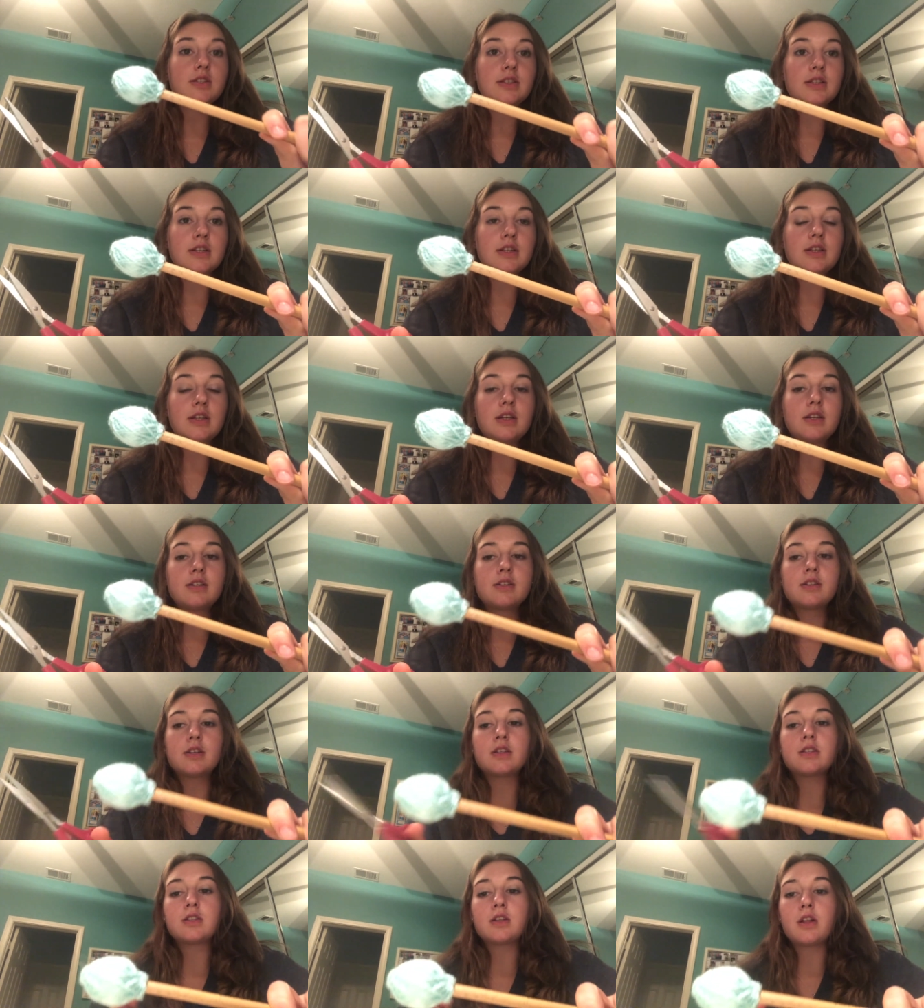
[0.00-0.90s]
did these,
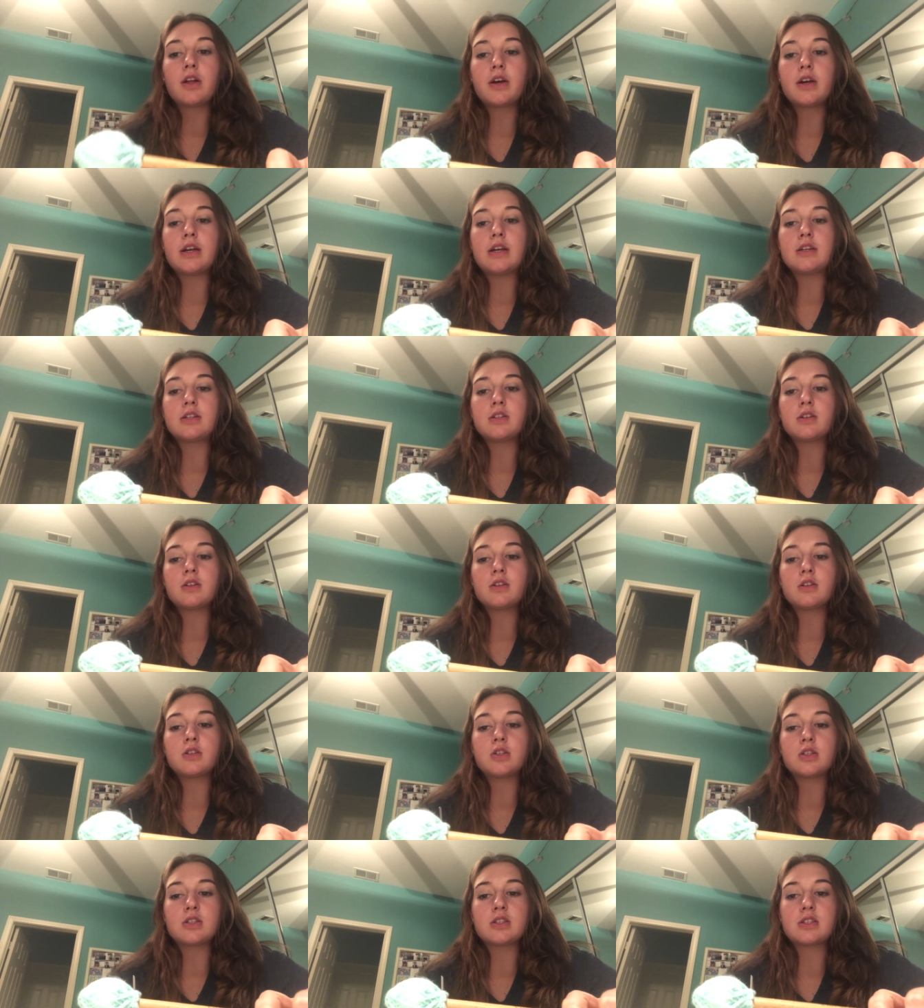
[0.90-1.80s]
it's a lot easier to
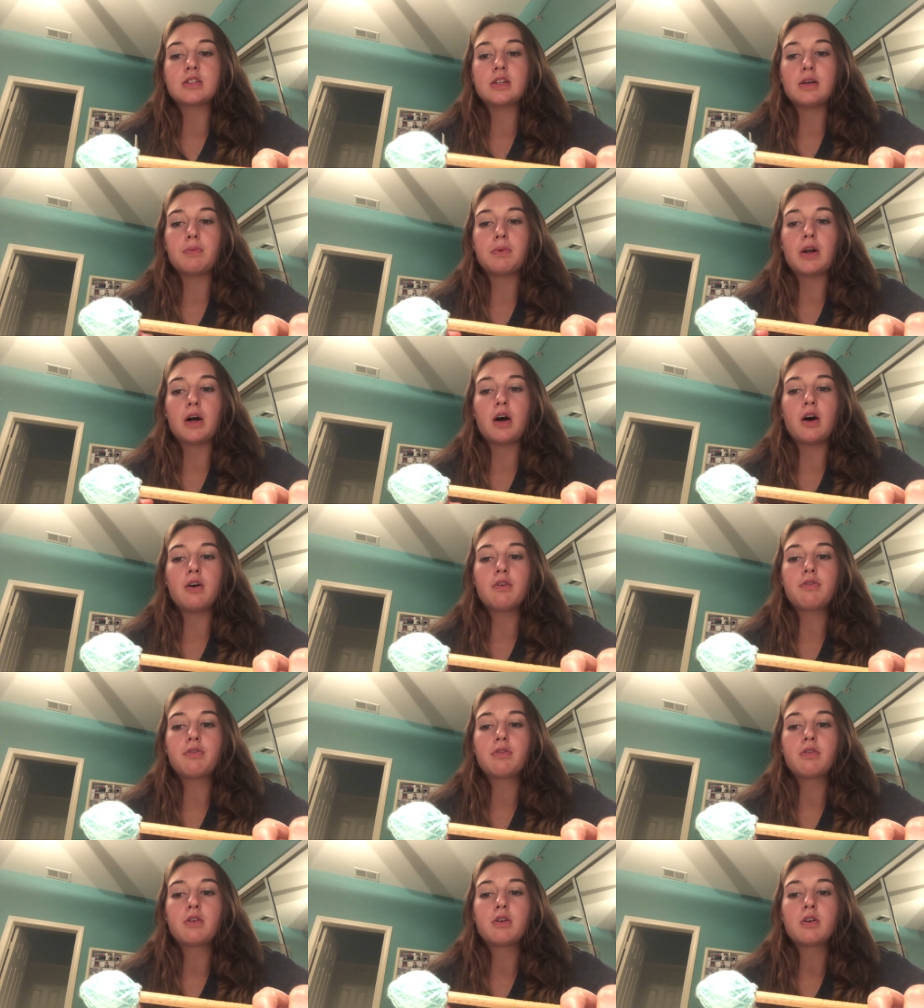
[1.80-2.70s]
just snip it
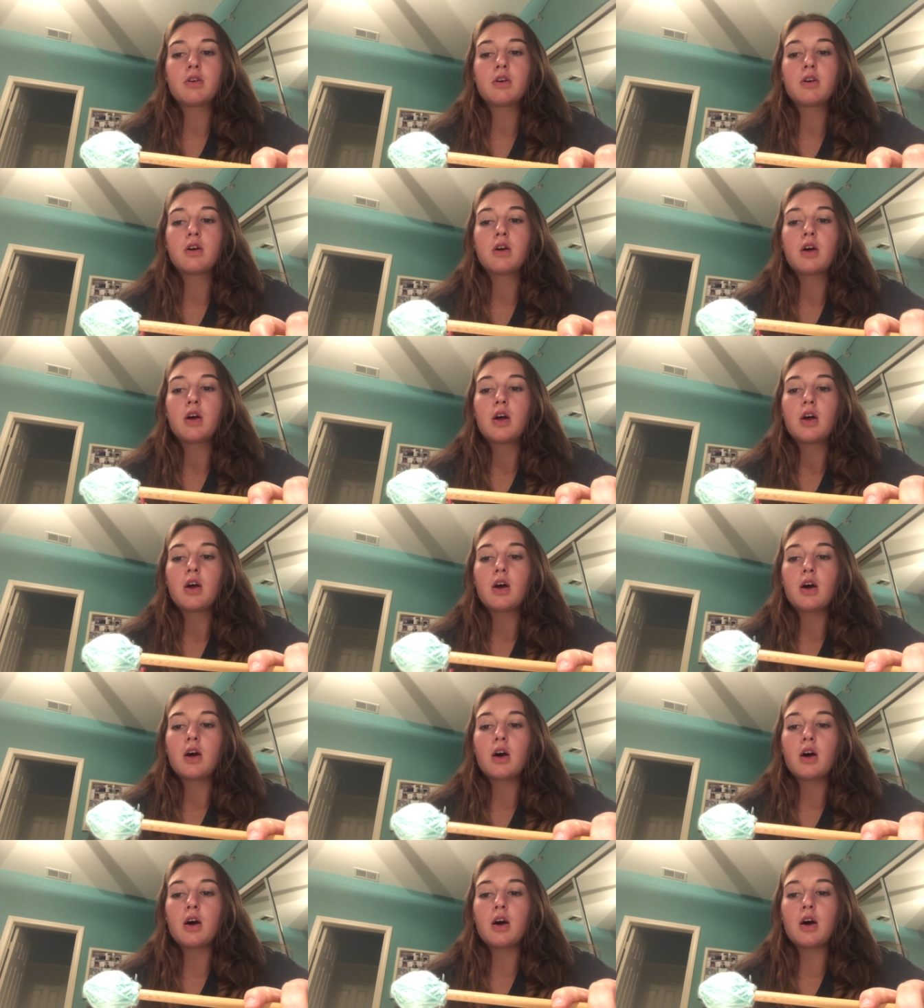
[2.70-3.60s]
off.
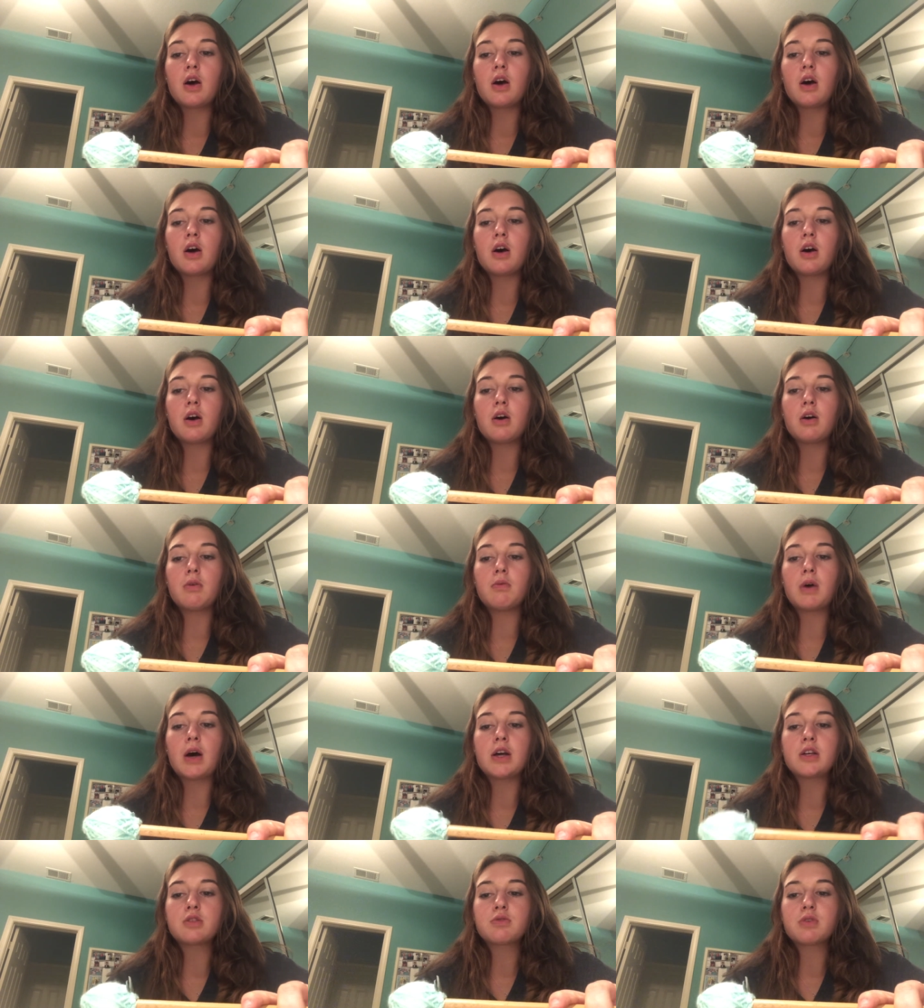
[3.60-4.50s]
I
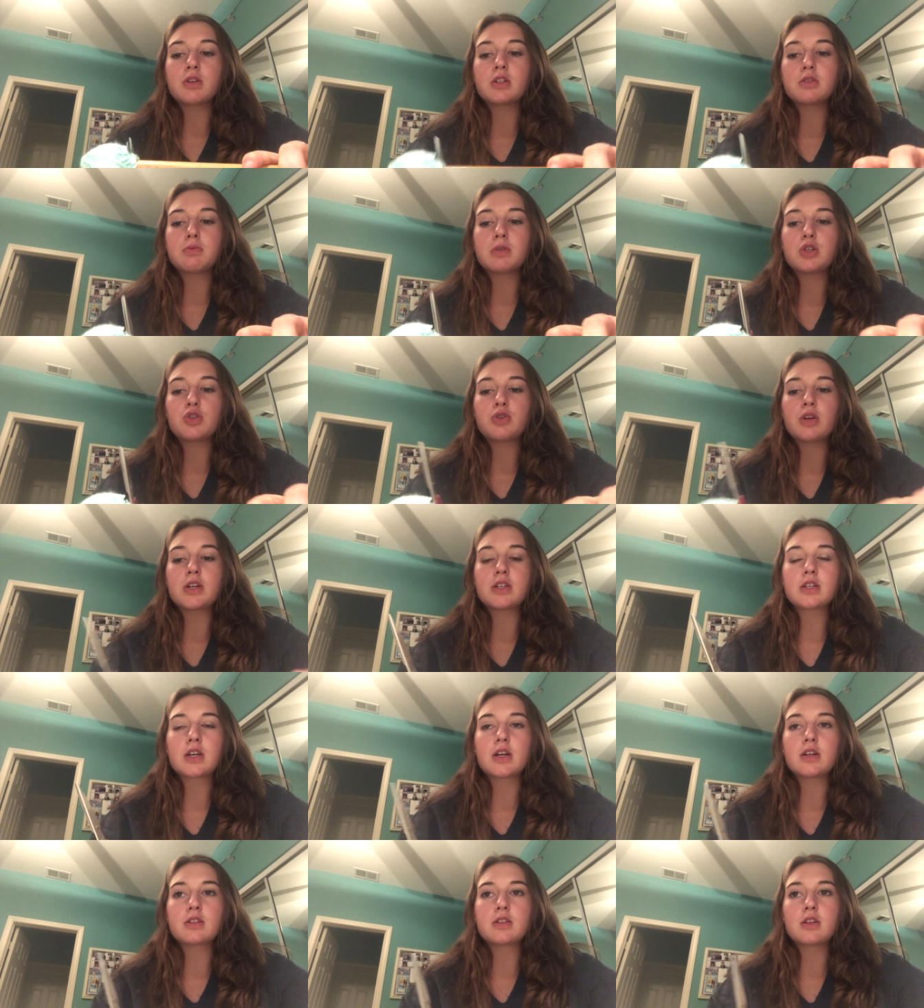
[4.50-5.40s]
just realized my trash
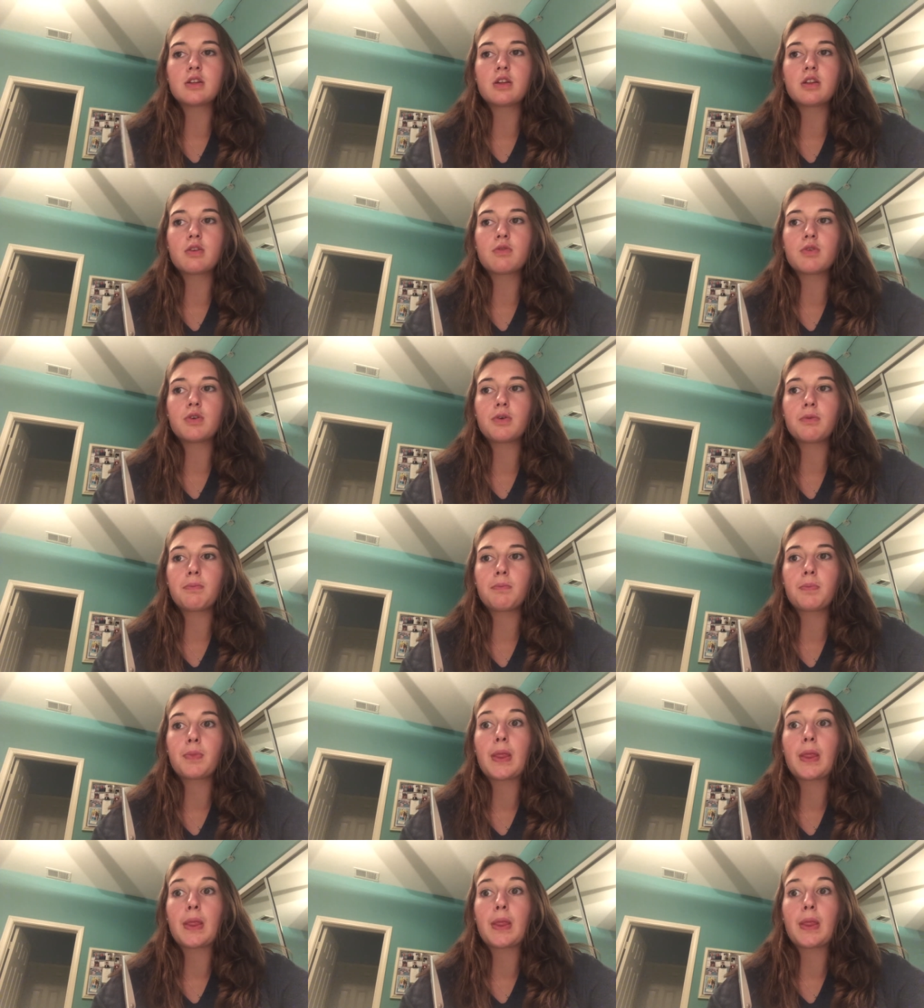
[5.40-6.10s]
can is in the other room.